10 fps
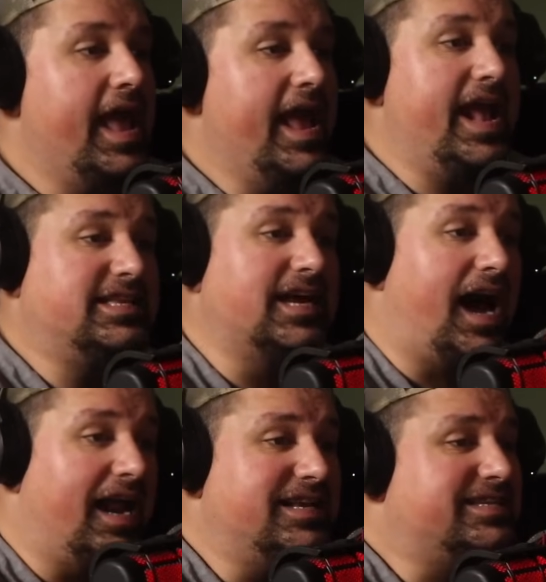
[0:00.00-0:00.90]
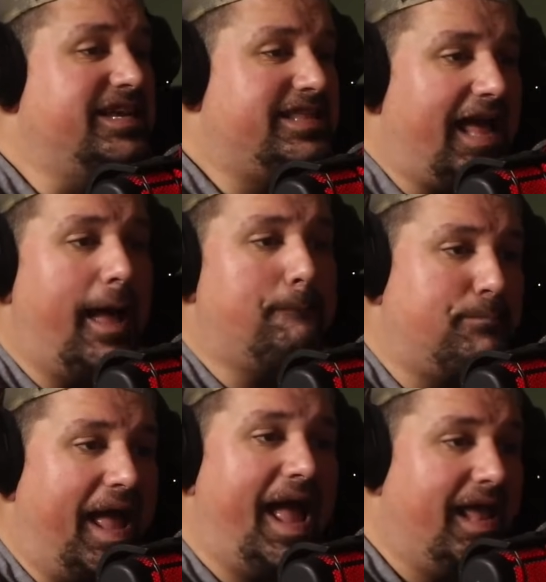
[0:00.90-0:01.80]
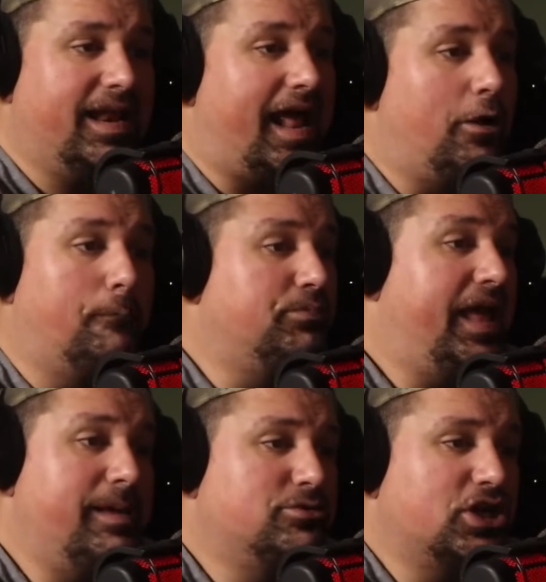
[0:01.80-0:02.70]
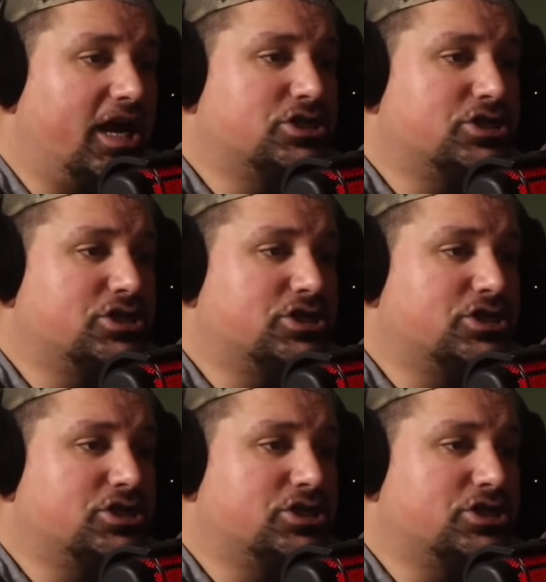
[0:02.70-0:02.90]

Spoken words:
It's honestly that bad, and I don't blame Josh